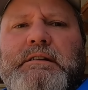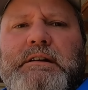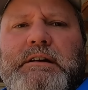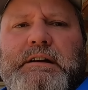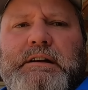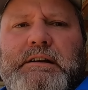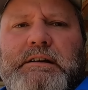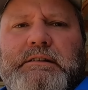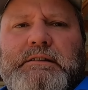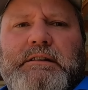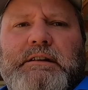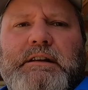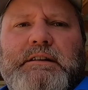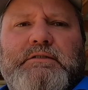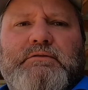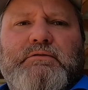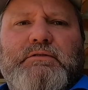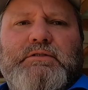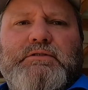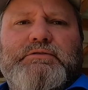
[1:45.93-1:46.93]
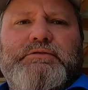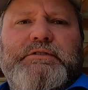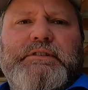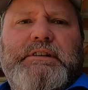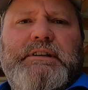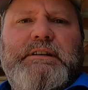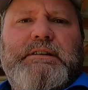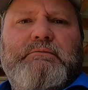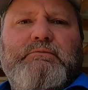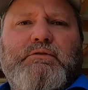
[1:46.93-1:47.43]
and the next one you'll
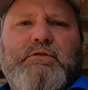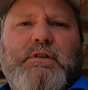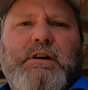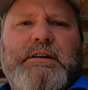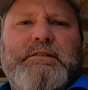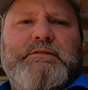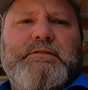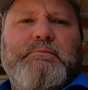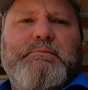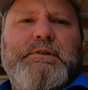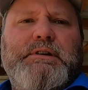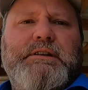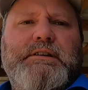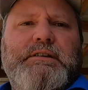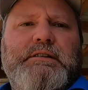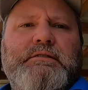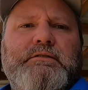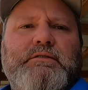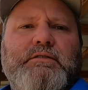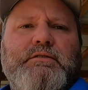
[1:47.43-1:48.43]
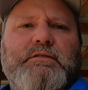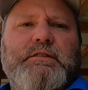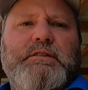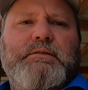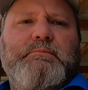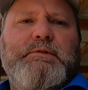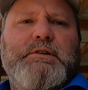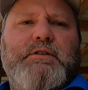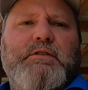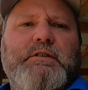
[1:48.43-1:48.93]
see we'll actually be doing a
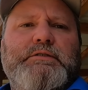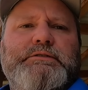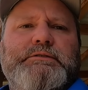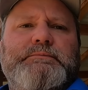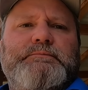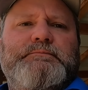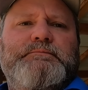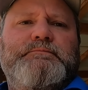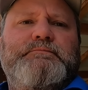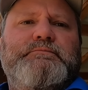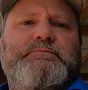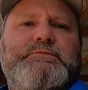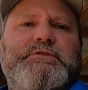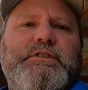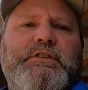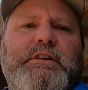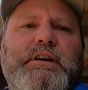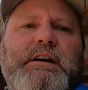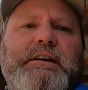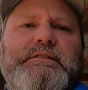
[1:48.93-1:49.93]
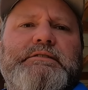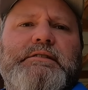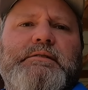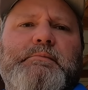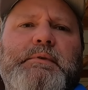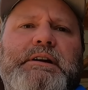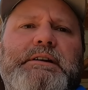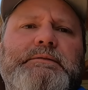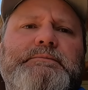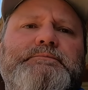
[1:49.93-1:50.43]
little bit of crushing. See you guys in
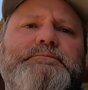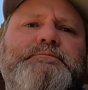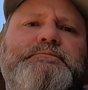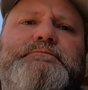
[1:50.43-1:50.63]
a minute.